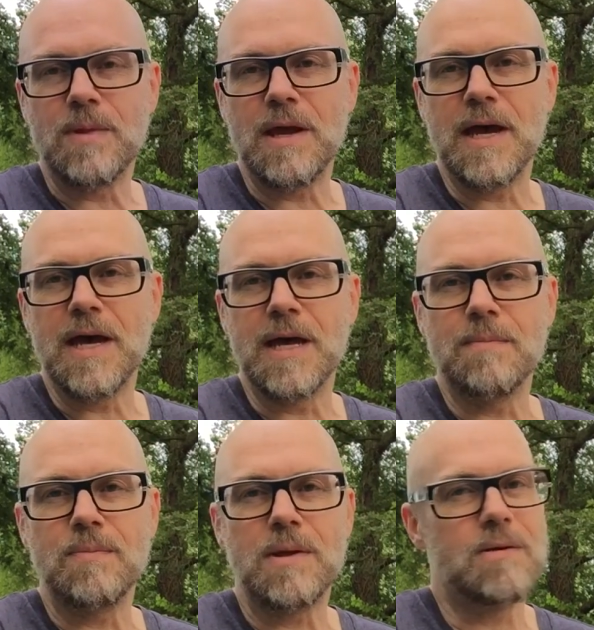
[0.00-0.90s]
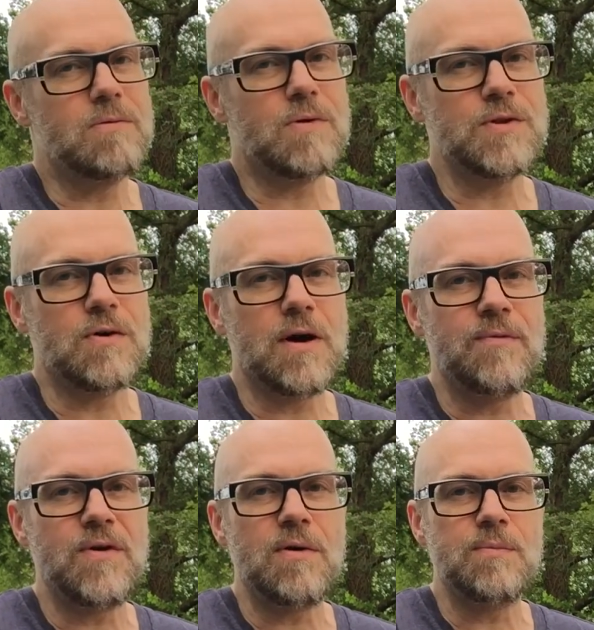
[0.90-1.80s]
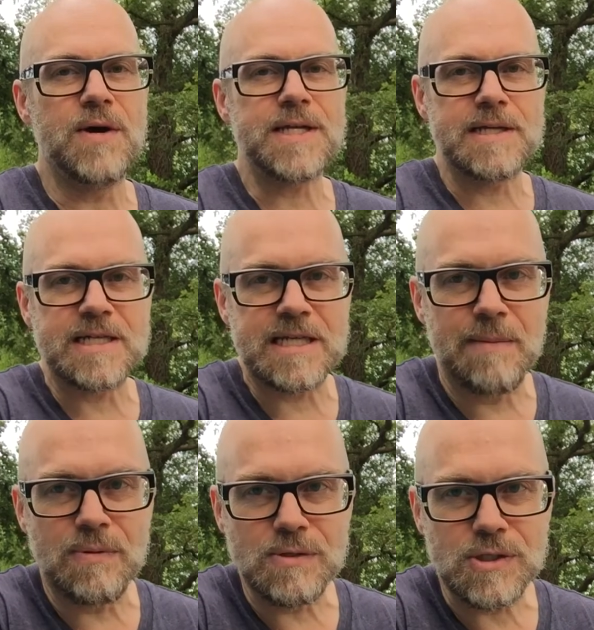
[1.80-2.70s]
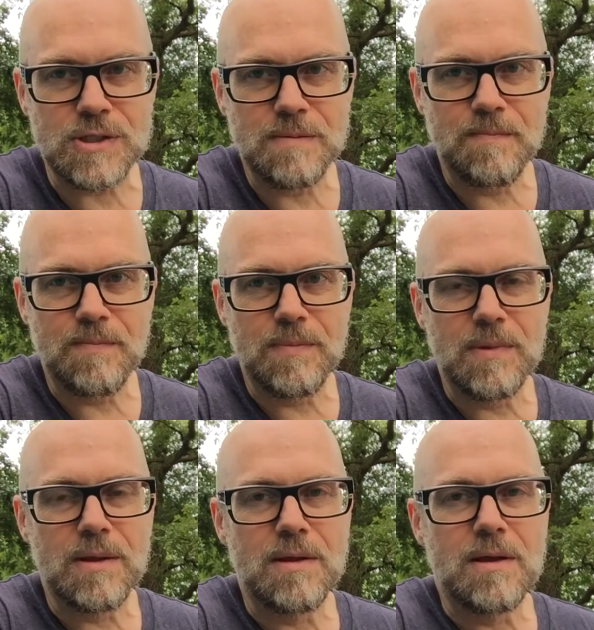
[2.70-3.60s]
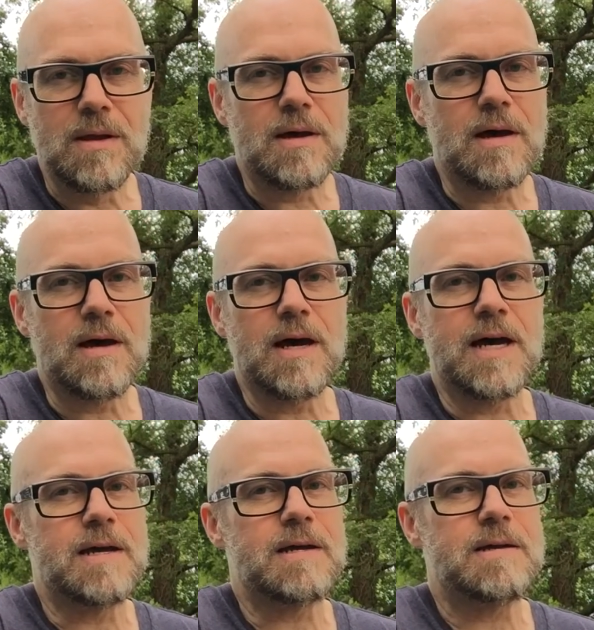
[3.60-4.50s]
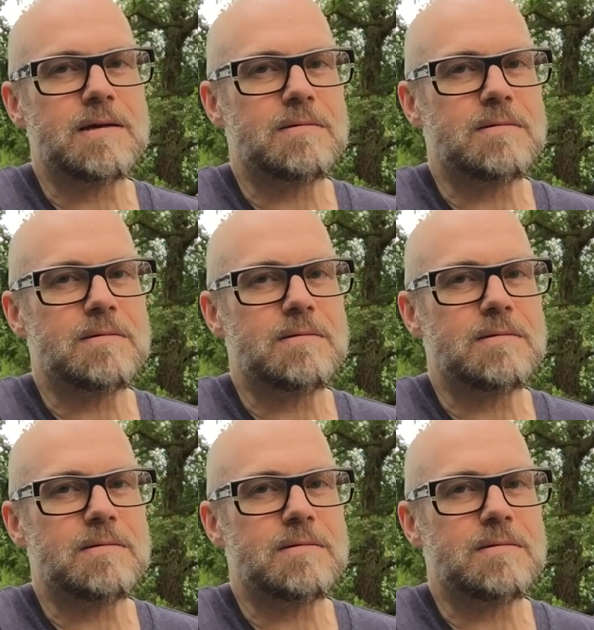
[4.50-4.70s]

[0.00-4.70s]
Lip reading: And although I'm very bad at examples, I